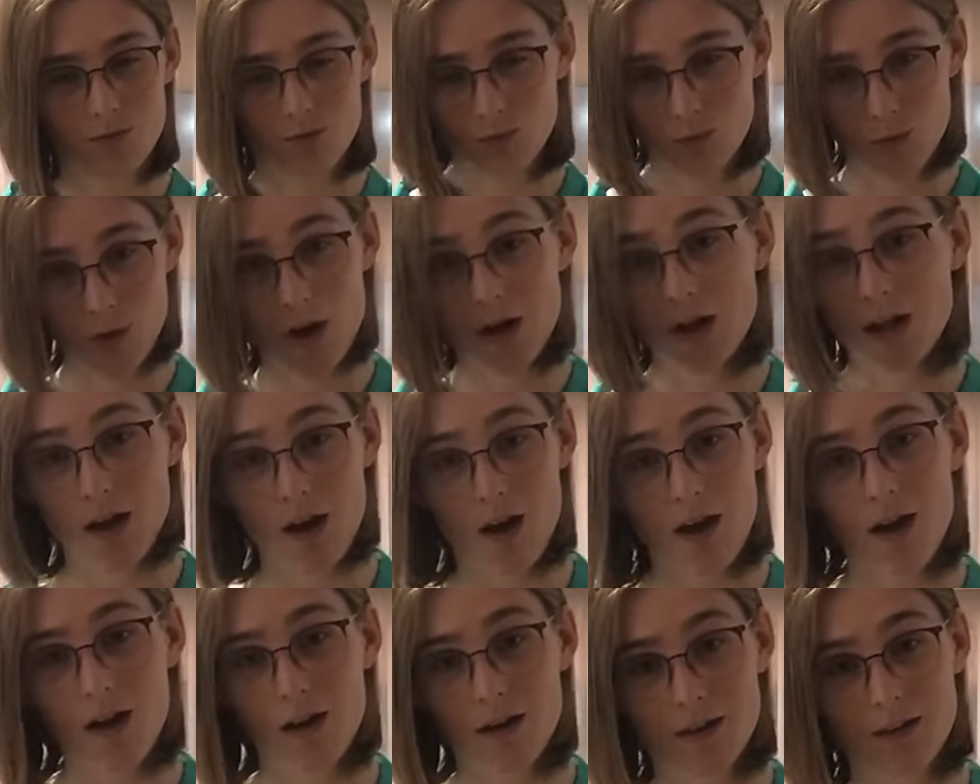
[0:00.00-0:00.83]
really
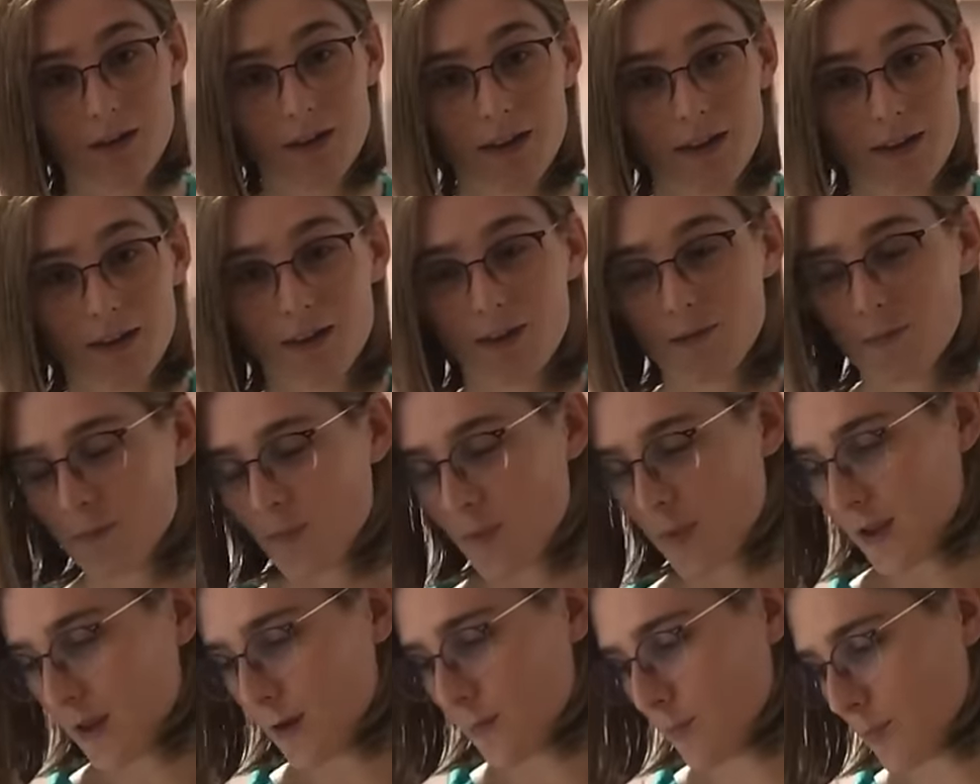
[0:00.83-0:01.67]
hard.
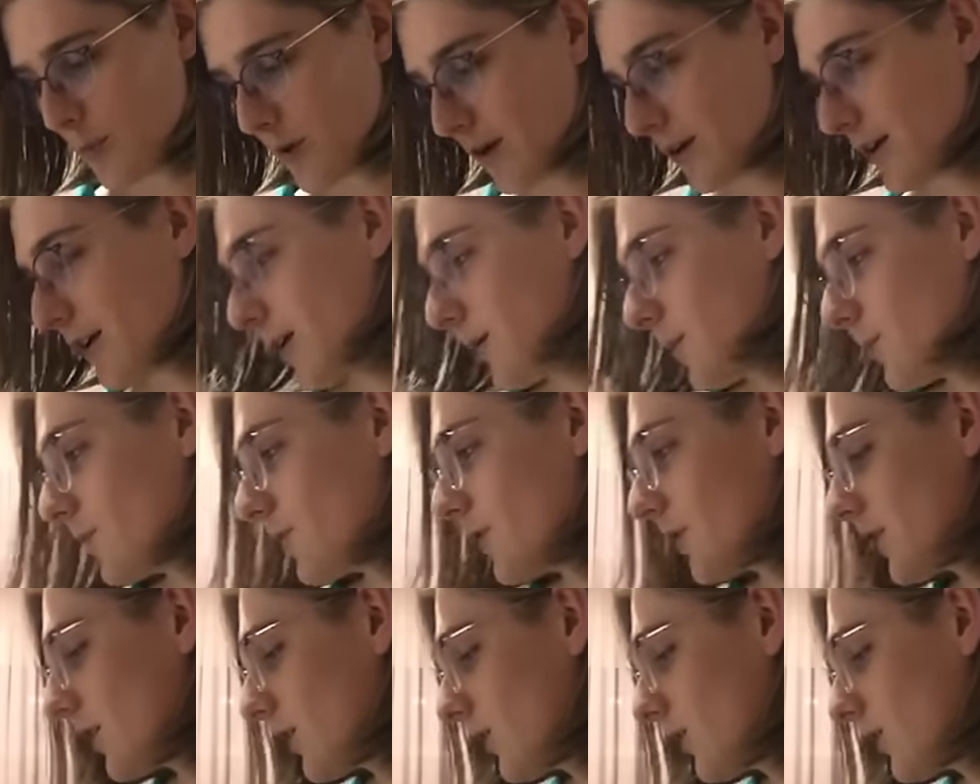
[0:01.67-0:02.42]
But I'm feeling